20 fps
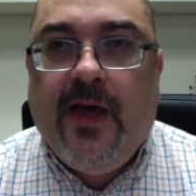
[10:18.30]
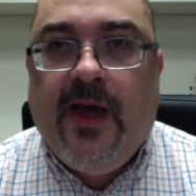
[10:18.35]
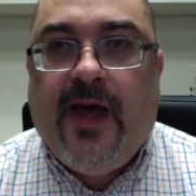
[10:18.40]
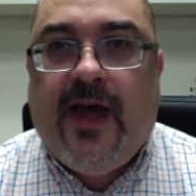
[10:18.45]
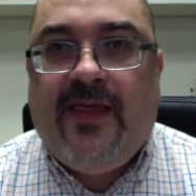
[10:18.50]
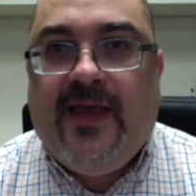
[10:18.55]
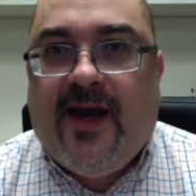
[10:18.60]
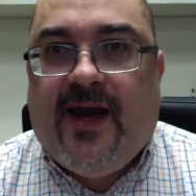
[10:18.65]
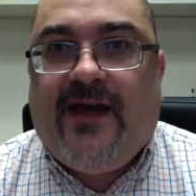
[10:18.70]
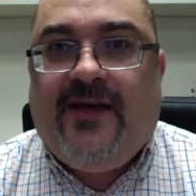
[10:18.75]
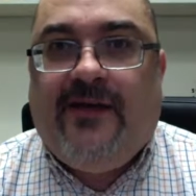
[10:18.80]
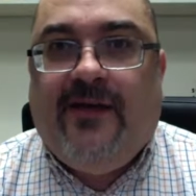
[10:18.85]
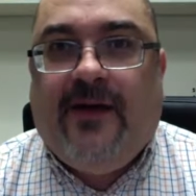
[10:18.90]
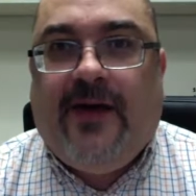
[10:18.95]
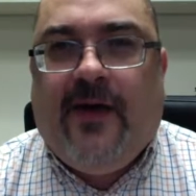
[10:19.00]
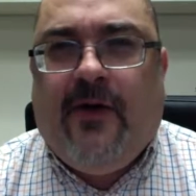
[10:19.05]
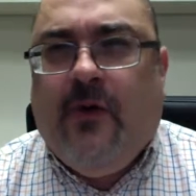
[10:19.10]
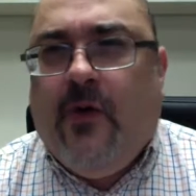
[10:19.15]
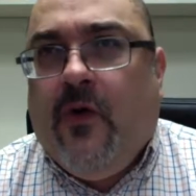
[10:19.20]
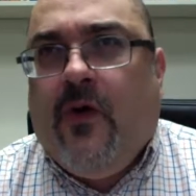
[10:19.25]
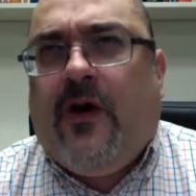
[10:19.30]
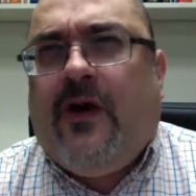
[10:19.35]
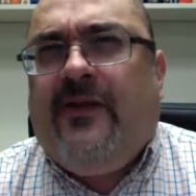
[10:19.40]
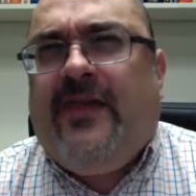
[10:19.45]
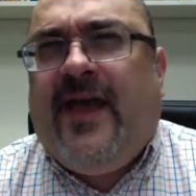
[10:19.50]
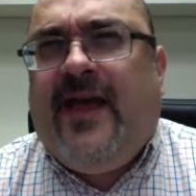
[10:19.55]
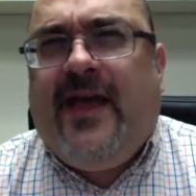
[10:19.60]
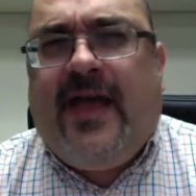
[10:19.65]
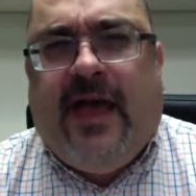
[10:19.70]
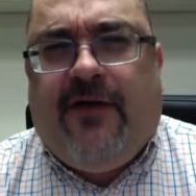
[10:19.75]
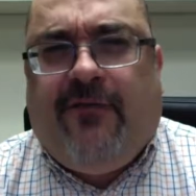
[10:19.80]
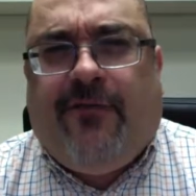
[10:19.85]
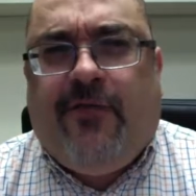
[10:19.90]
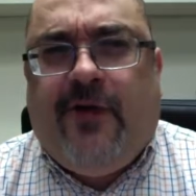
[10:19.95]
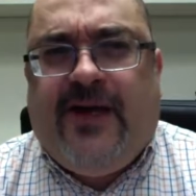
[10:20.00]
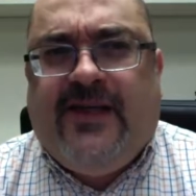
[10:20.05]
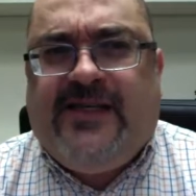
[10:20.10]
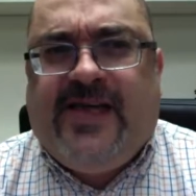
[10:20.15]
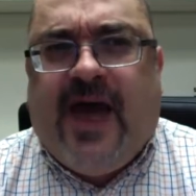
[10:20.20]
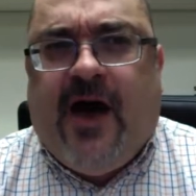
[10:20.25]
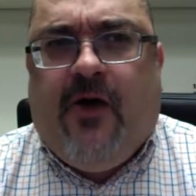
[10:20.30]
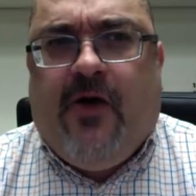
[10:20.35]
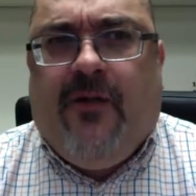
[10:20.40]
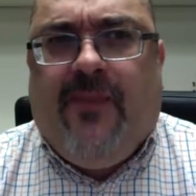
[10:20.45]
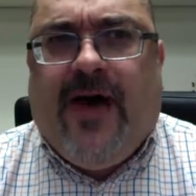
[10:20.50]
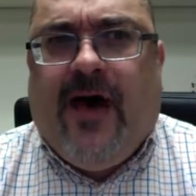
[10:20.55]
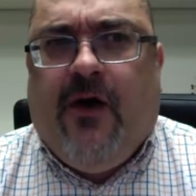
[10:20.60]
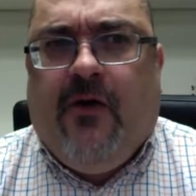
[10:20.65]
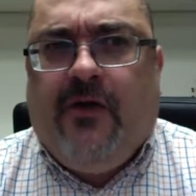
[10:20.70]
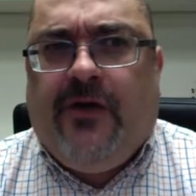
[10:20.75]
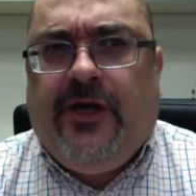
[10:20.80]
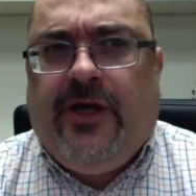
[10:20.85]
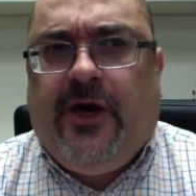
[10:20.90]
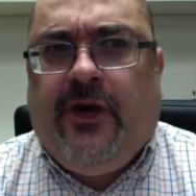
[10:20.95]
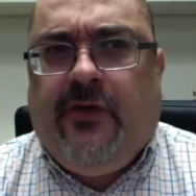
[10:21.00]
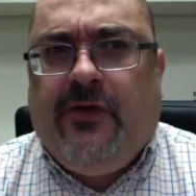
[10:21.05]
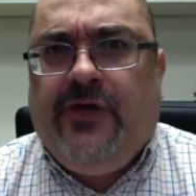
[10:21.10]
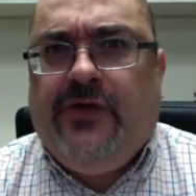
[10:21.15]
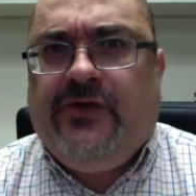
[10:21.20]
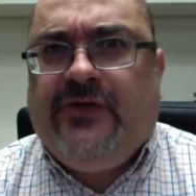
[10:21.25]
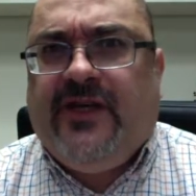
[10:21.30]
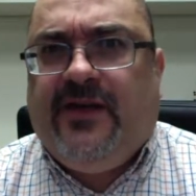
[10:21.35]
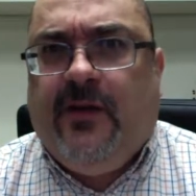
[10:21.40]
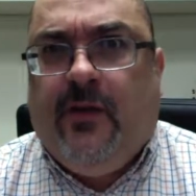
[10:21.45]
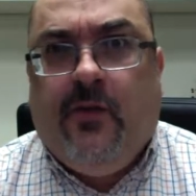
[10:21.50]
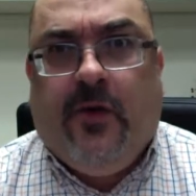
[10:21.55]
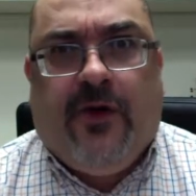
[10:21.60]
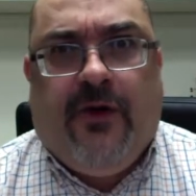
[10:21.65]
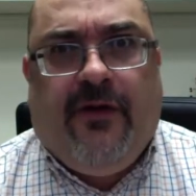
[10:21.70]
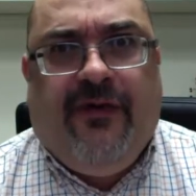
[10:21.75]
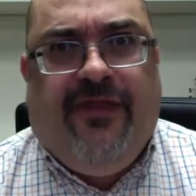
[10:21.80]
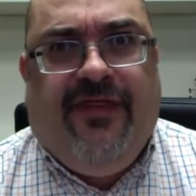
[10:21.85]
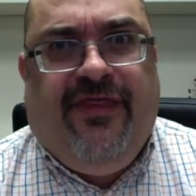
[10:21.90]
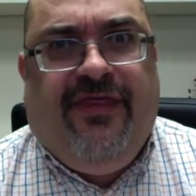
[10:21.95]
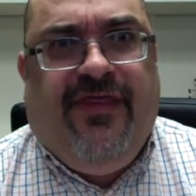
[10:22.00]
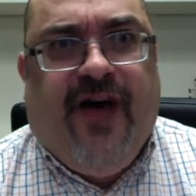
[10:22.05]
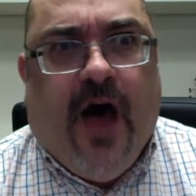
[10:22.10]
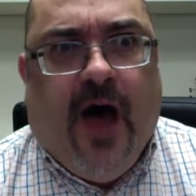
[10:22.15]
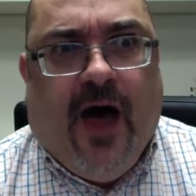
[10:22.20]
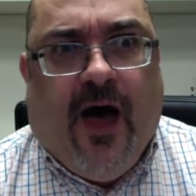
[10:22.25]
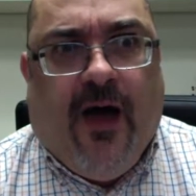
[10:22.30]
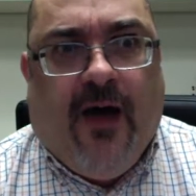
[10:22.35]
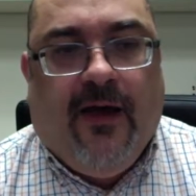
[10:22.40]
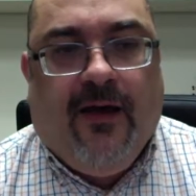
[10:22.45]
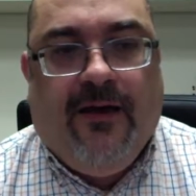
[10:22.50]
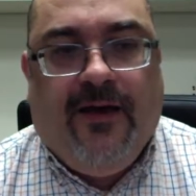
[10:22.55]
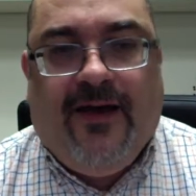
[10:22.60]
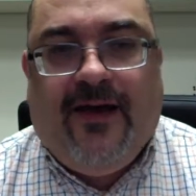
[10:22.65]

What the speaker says: And then or they get freaked out about, using the word "the"